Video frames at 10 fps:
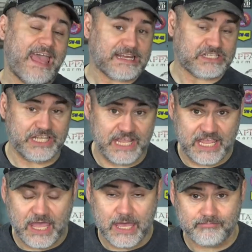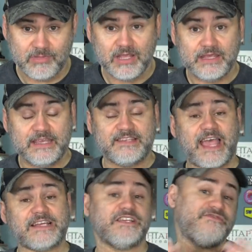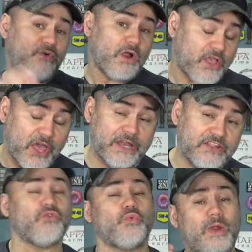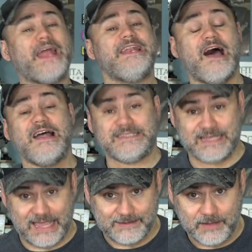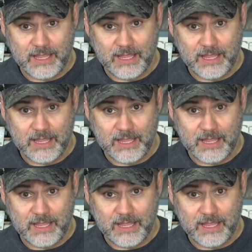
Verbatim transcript: actually a gun is actually for a gun. It's a red dot sight.